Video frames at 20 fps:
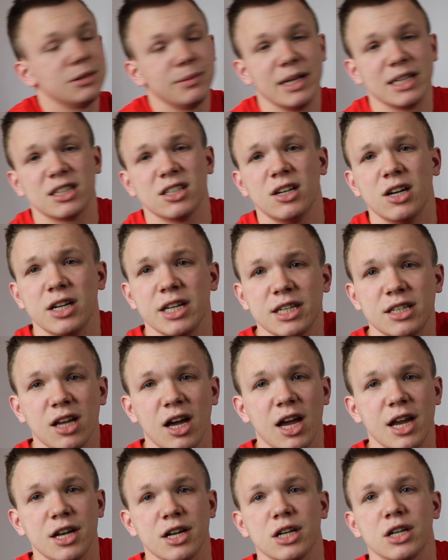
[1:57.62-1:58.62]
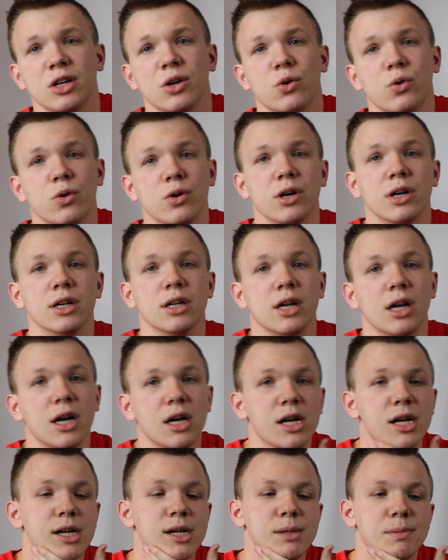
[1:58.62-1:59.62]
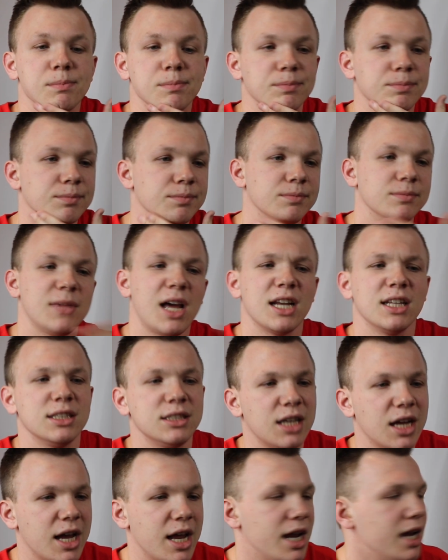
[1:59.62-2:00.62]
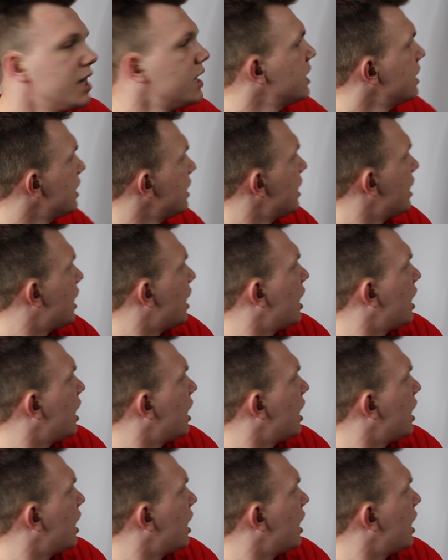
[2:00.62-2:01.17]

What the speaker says: to make the hoodie tighter or not as tight.